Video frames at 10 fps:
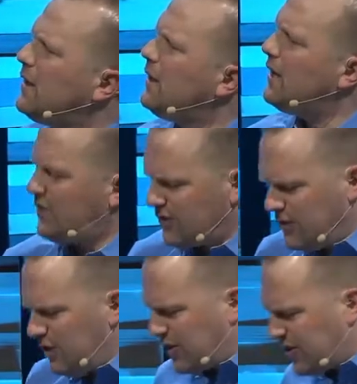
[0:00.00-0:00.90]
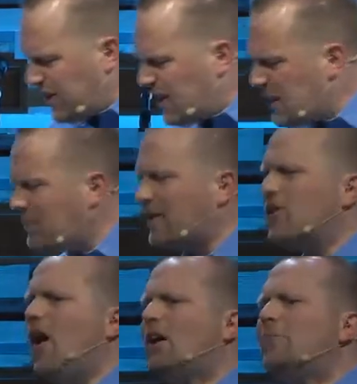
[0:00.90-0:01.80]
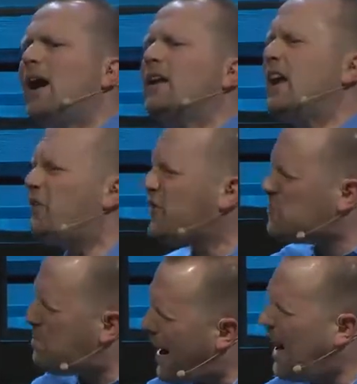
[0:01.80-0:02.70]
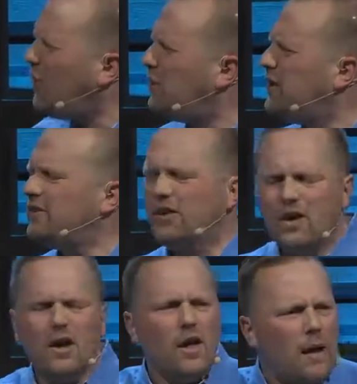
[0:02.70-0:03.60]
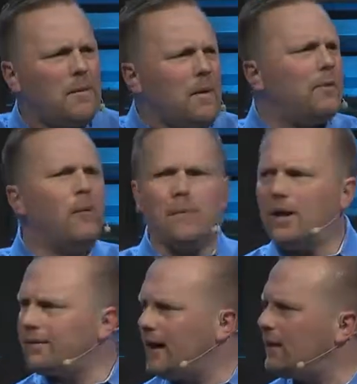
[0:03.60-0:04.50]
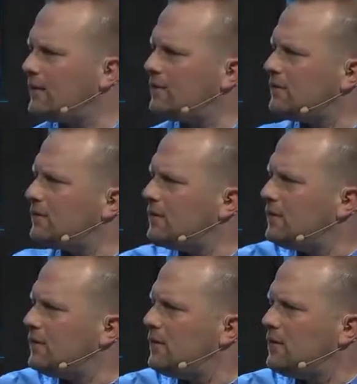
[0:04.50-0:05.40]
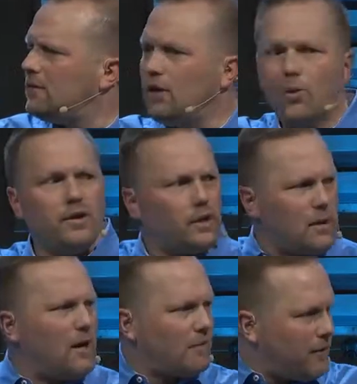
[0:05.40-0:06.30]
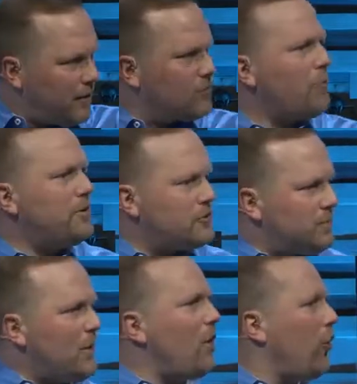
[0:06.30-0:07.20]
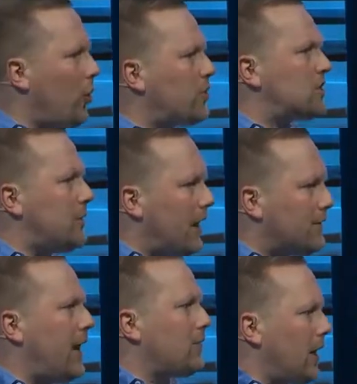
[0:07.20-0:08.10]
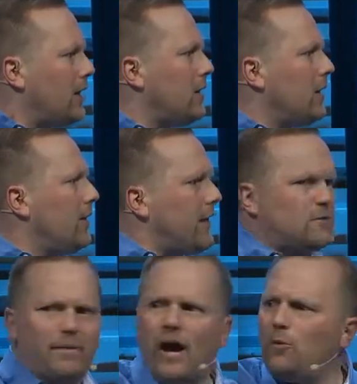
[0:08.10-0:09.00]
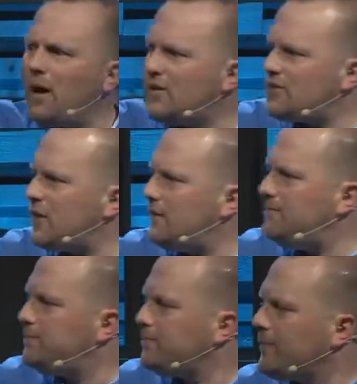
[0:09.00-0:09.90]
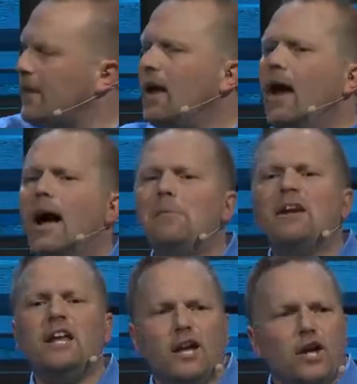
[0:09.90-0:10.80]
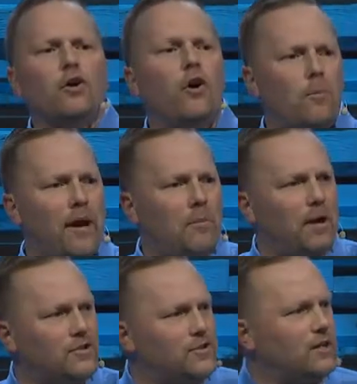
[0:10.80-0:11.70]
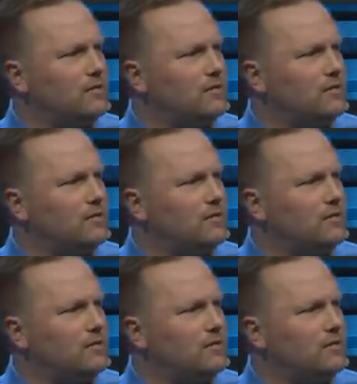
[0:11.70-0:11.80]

It's just, you see them, they talk about it, and they're just bound. They're, how many people know people like that? No one? Come on, everybody, let's all participate. We all know someone like that, right? That's bound by sin. How many here are bound by sin?